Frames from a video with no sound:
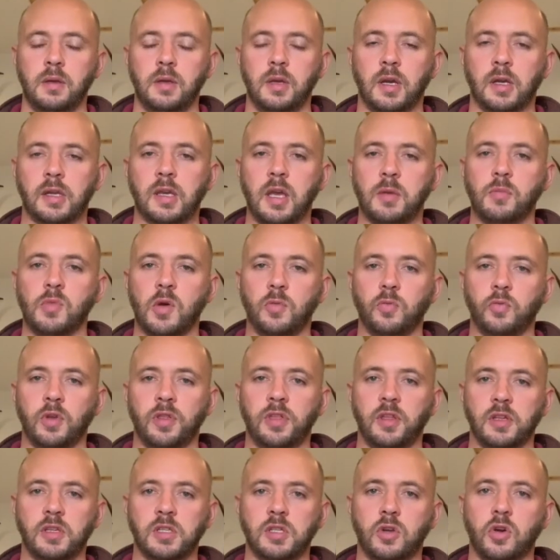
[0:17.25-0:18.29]
I came up with
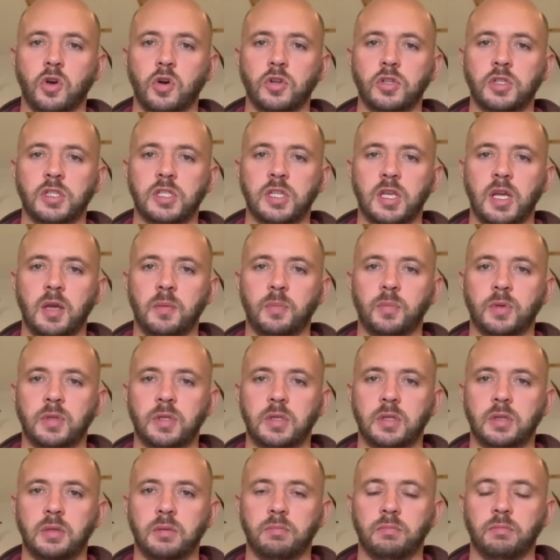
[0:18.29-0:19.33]
this concept
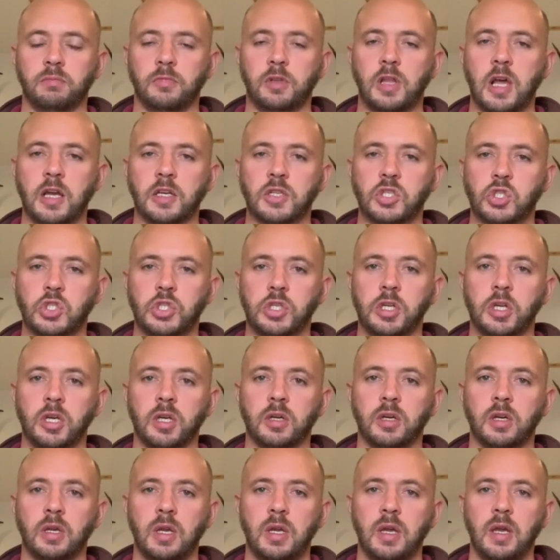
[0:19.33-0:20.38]
last year
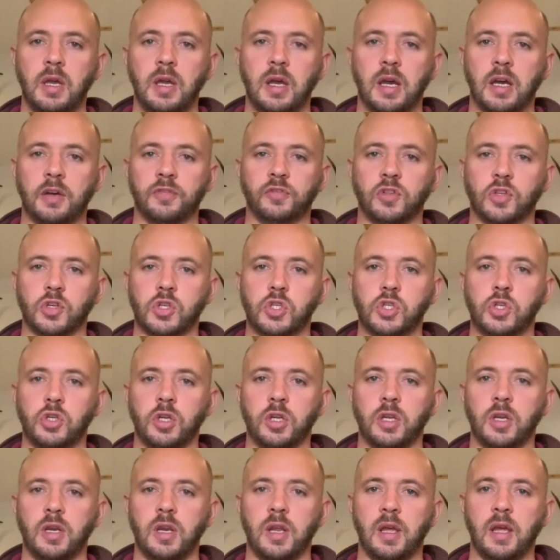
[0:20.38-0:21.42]
after
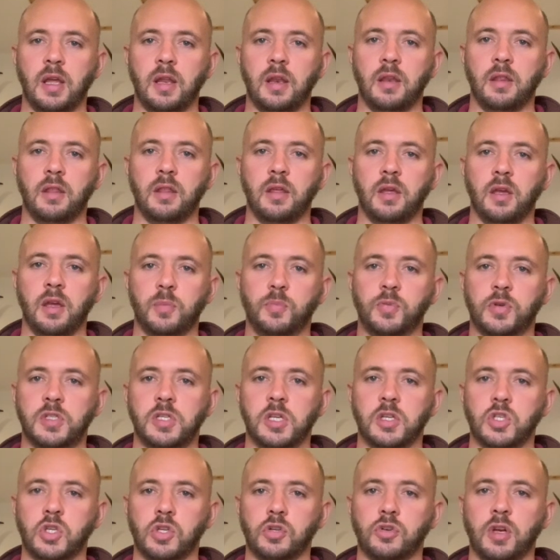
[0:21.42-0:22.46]
shooting in the
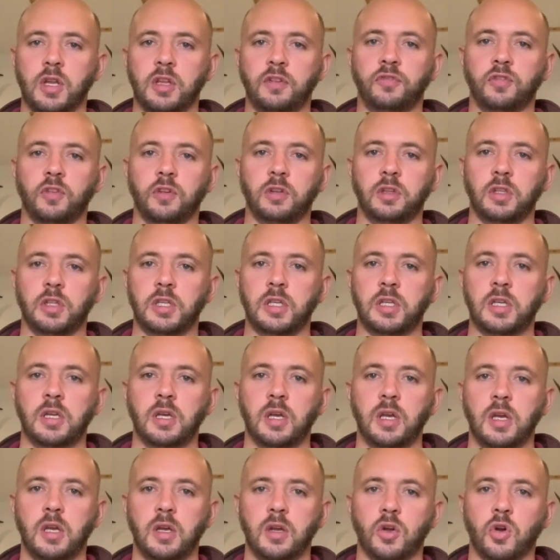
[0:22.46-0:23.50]
Precision Rifle League
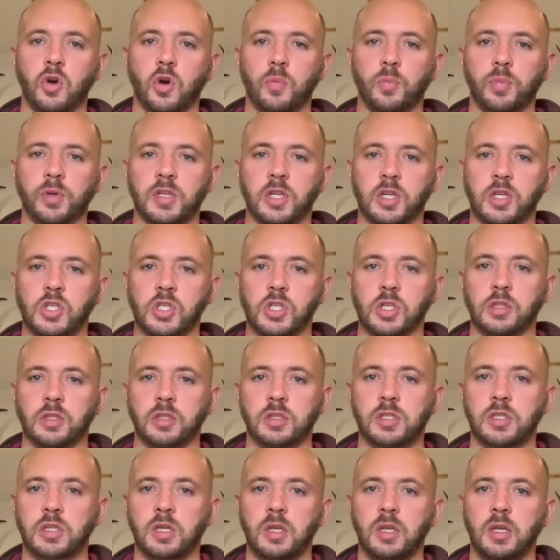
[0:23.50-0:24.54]

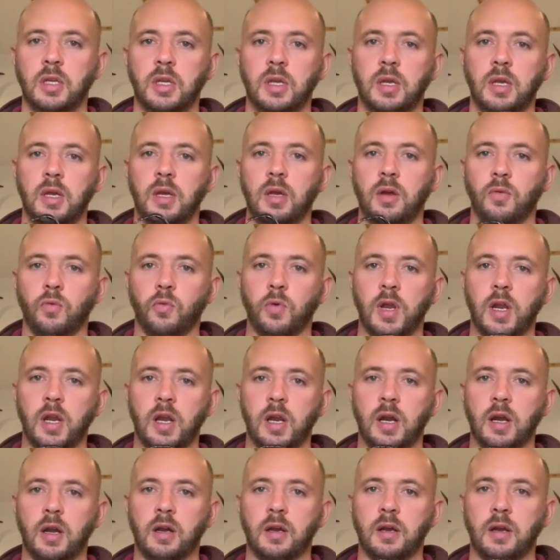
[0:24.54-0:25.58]
competitions,
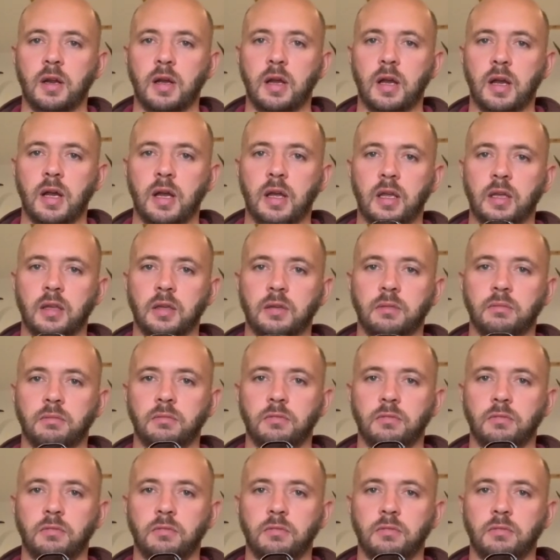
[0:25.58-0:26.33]
where I